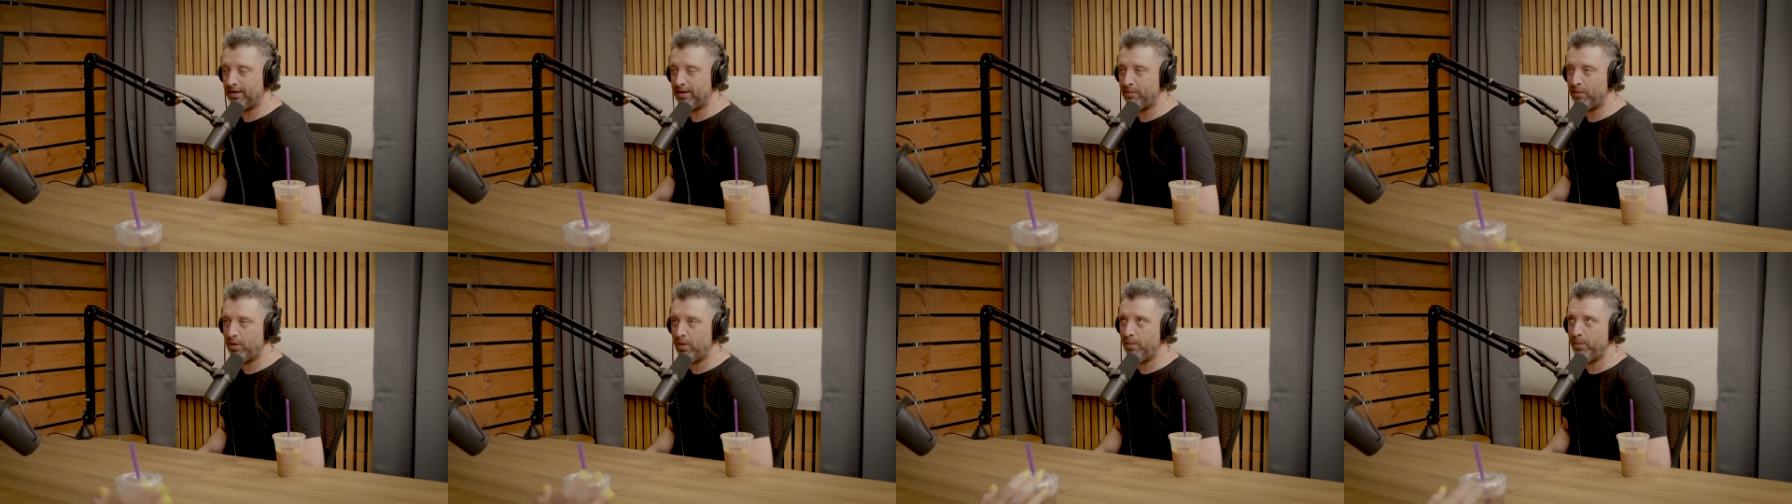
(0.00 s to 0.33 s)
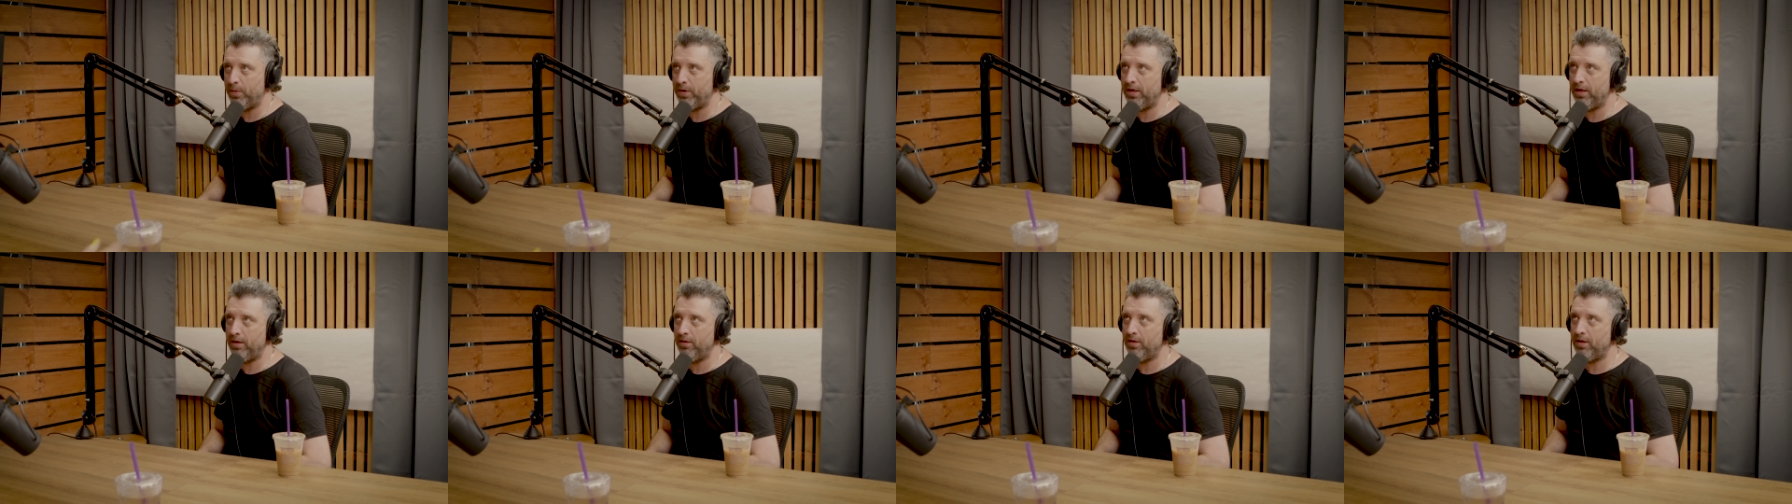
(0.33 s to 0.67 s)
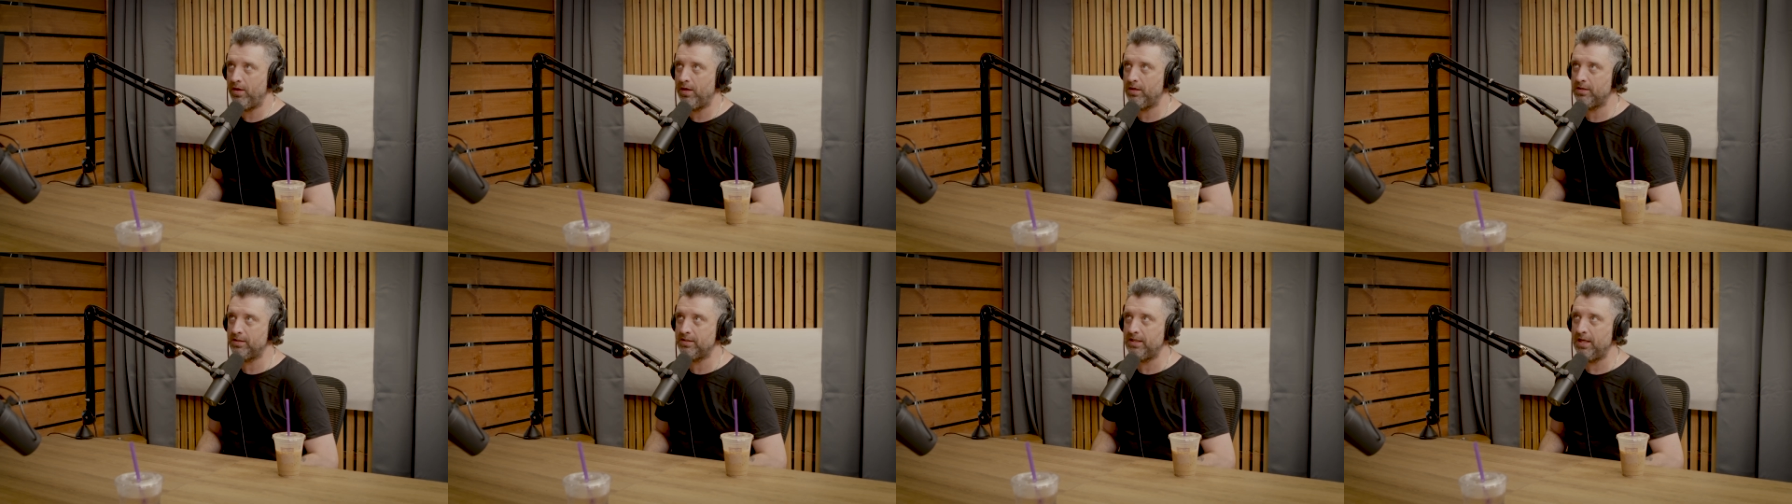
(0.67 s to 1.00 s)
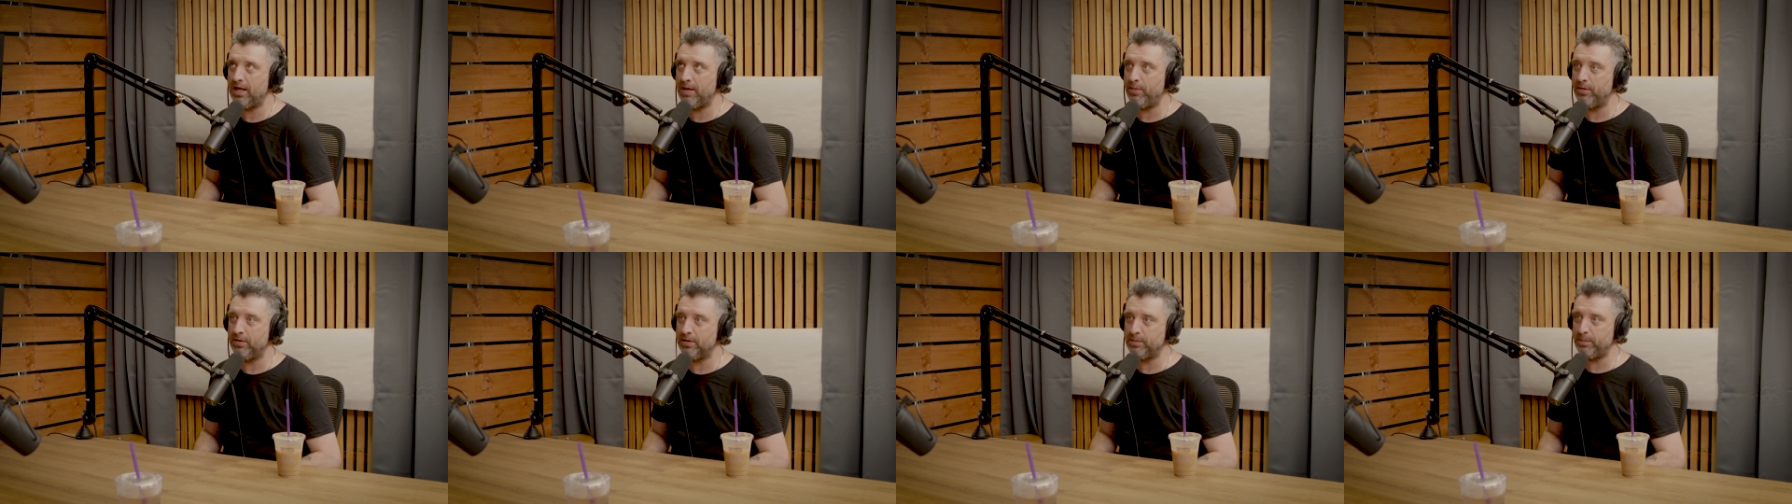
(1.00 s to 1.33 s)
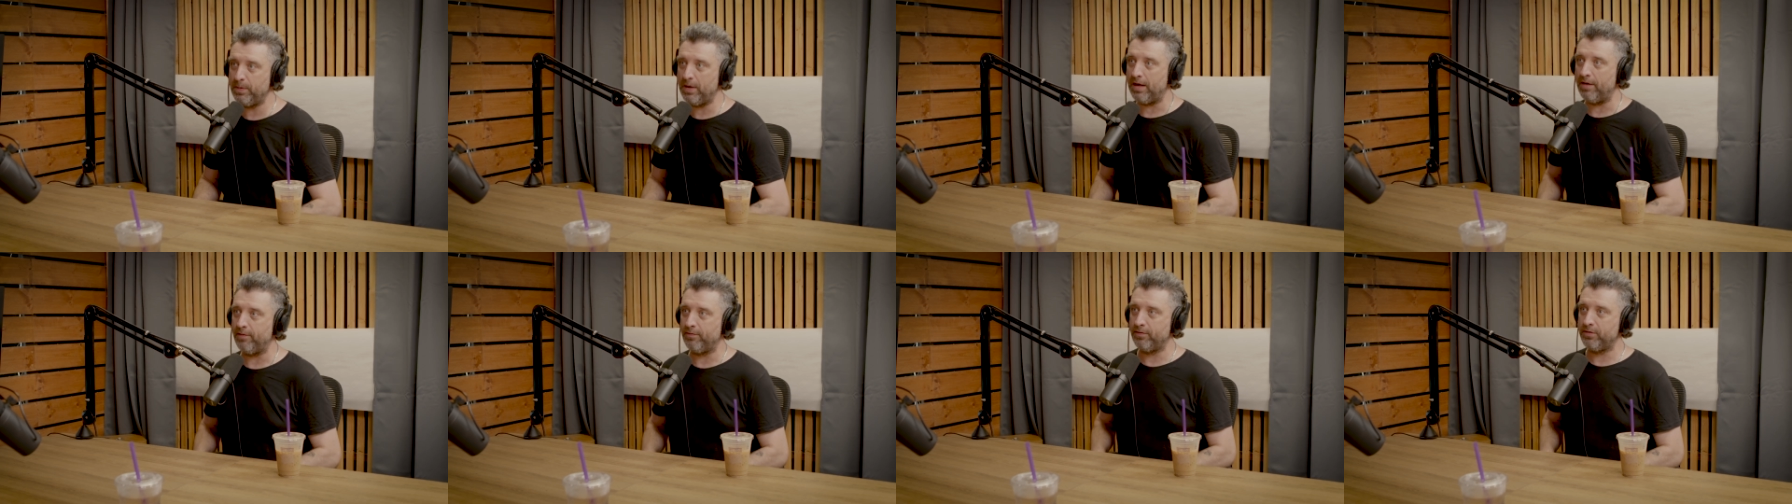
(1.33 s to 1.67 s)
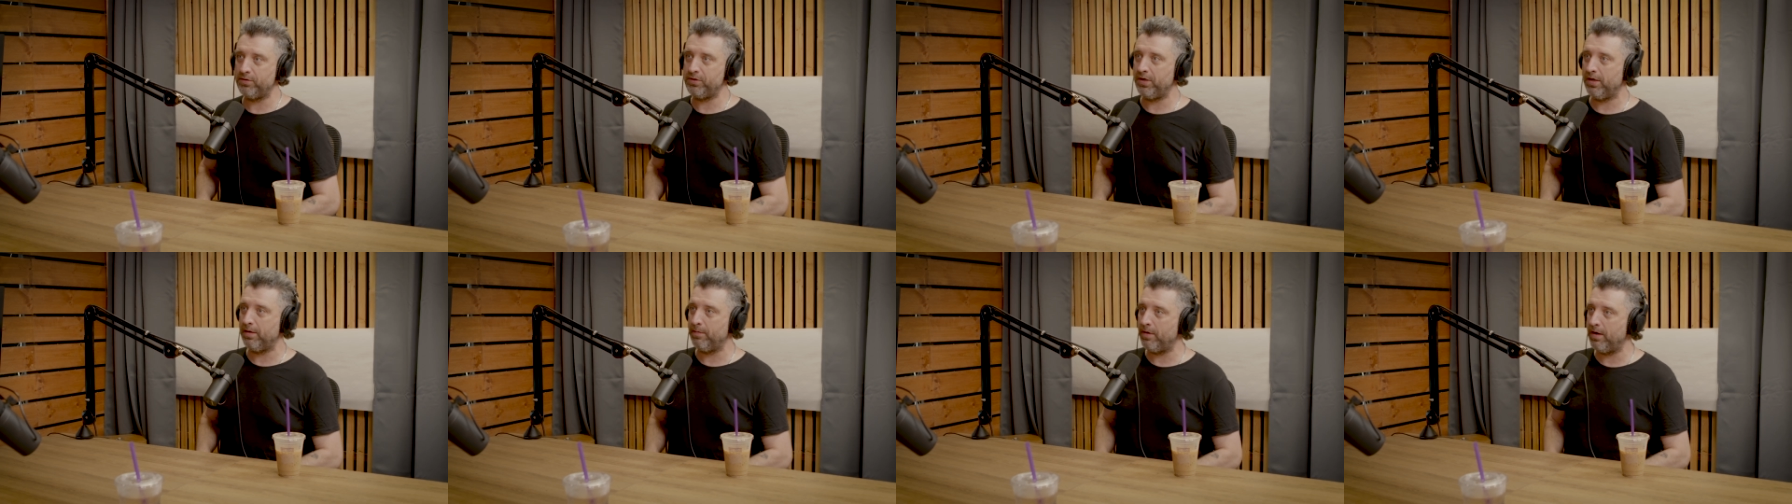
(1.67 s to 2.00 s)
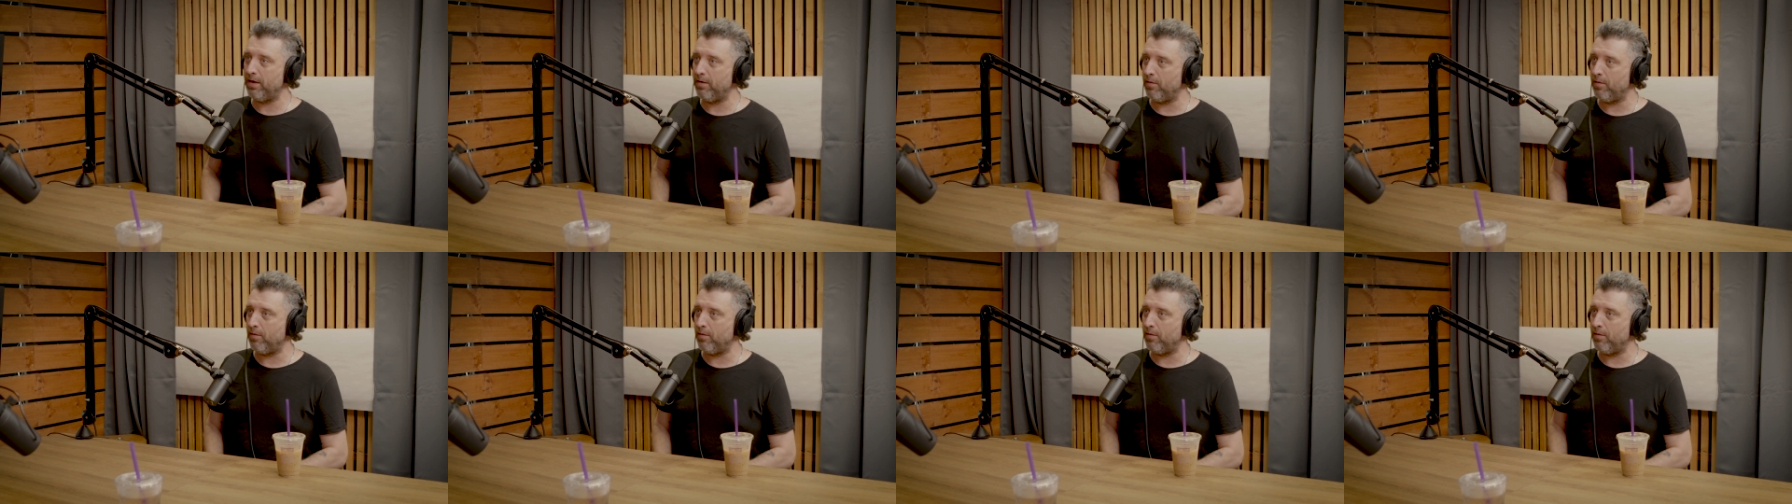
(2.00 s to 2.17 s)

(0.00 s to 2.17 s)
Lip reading: I'm opening the Stand Up on the Spot for Jeremiah